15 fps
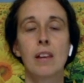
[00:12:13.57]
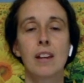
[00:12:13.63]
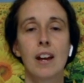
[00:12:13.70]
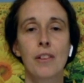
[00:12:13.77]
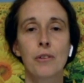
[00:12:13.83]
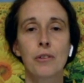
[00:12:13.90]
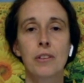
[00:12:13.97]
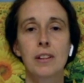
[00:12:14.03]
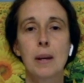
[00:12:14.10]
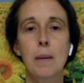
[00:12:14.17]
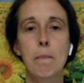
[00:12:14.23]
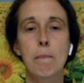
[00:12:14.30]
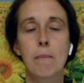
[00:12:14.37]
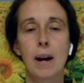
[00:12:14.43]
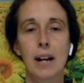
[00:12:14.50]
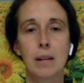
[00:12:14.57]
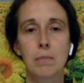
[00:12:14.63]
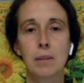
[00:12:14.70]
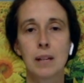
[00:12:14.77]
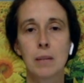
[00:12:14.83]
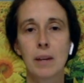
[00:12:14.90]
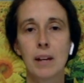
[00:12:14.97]
The other thing that might
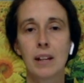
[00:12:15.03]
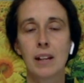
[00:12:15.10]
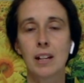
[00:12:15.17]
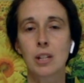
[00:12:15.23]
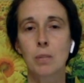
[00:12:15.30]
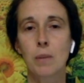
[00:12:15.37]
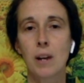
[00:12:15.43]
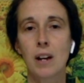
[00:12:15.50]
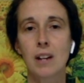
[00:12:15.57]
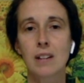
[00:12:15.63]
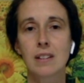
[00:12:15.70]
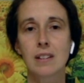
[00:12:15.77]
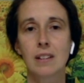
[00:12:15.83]
be in my lunchbox